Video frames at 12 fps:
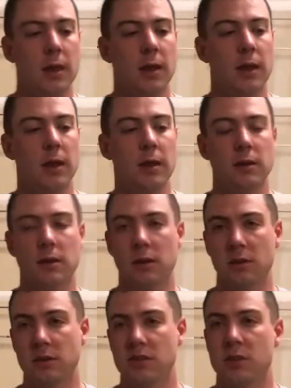and uh,
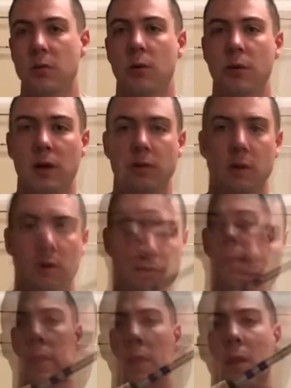let's see what we have to offer.
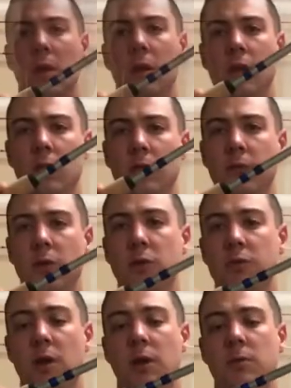The first
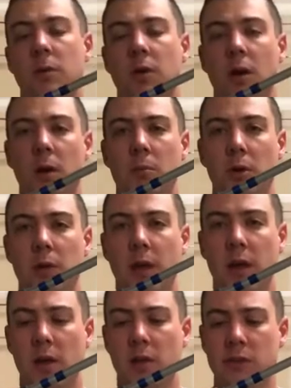rod and reel combo we
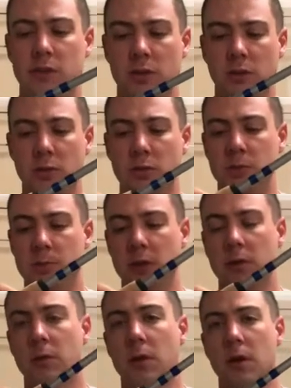have is a little
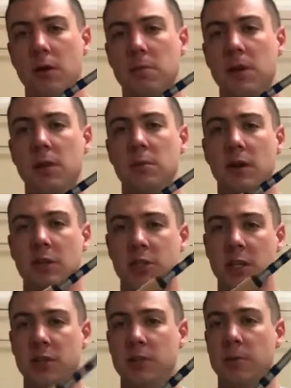spinning rod made by
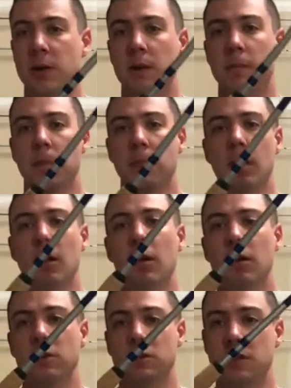Shakespeare.
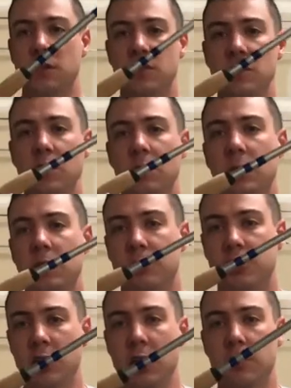So this is gonna be the
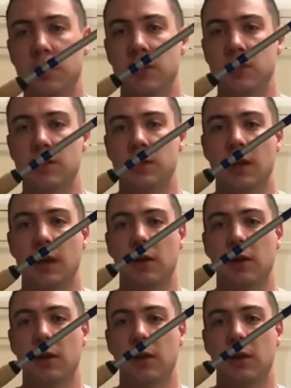cheapest out